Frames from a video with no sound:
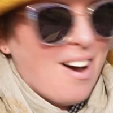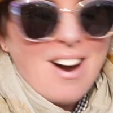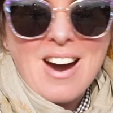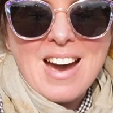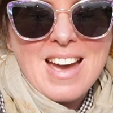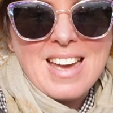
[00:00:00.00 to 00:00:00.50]

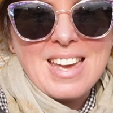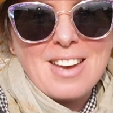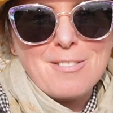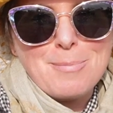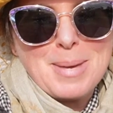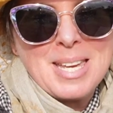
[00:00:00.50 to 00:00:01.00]
I
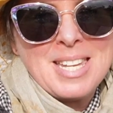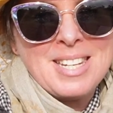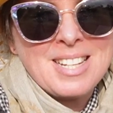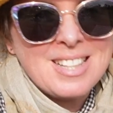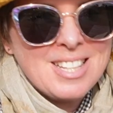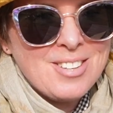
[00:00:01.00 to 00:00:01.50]
have been
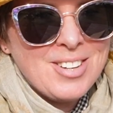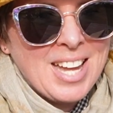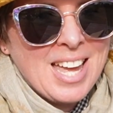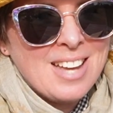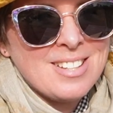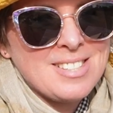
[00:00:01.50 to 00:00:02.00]
clearing
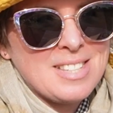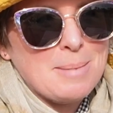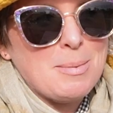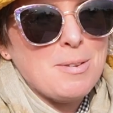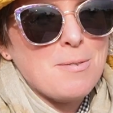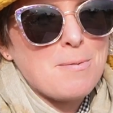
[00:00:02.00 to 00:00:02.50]
out
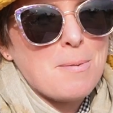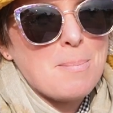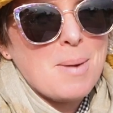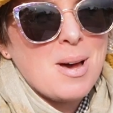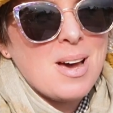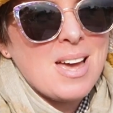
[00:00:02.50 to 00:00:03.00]
some of
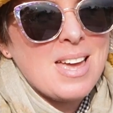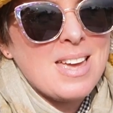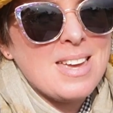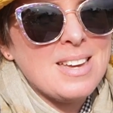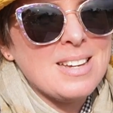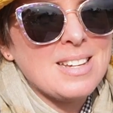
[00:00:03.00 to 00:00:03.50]

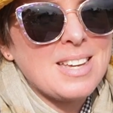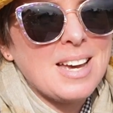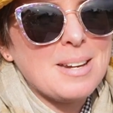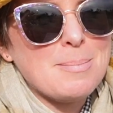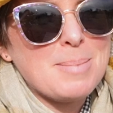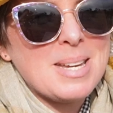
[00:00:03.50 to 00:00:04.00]
my
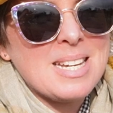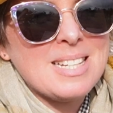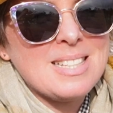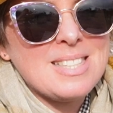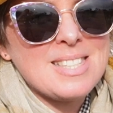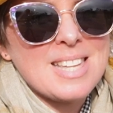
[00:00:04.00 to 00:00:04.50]
garden
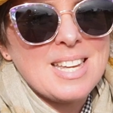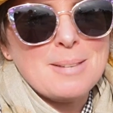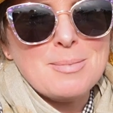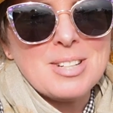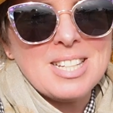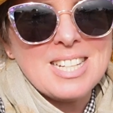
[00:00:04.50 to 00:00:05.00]
beds and
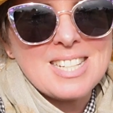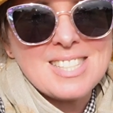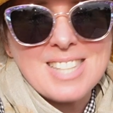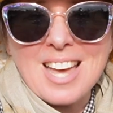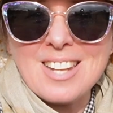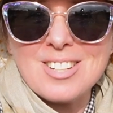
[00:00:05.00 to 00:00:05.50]
I'm really
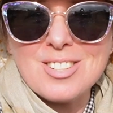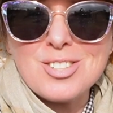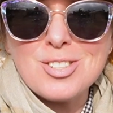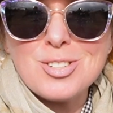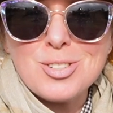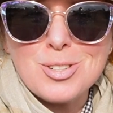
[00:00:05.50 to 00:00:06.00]

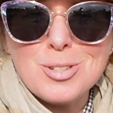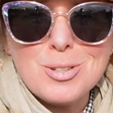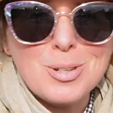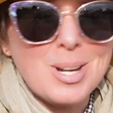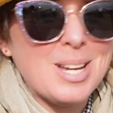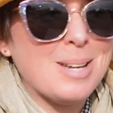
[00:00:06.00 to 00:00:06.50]
excited
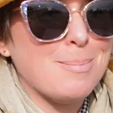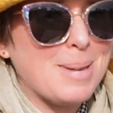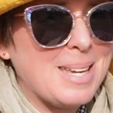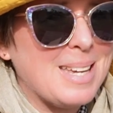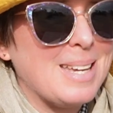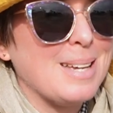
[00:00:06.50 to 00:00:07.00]
to
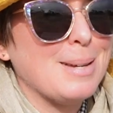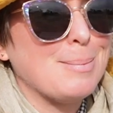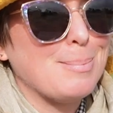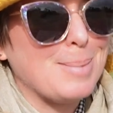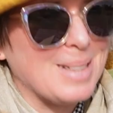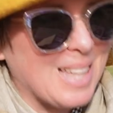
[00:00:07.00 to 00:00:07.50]
be
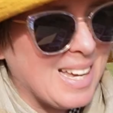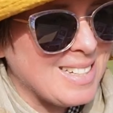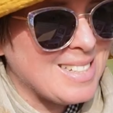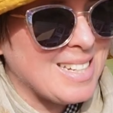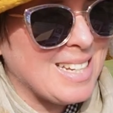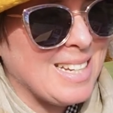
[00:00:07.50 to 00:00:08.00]

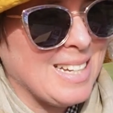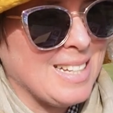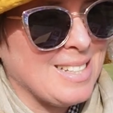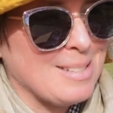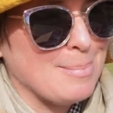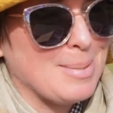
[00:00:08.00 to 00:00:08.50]

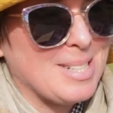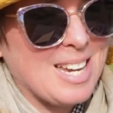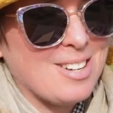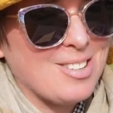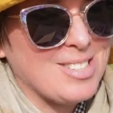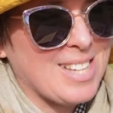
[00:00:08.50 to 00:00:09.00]
planting some
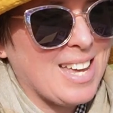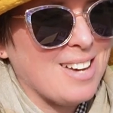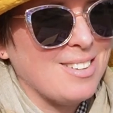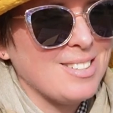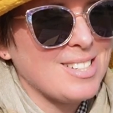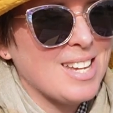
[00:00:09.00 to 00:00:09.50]
potatoes
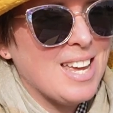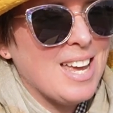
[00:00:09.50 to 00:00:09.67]
out.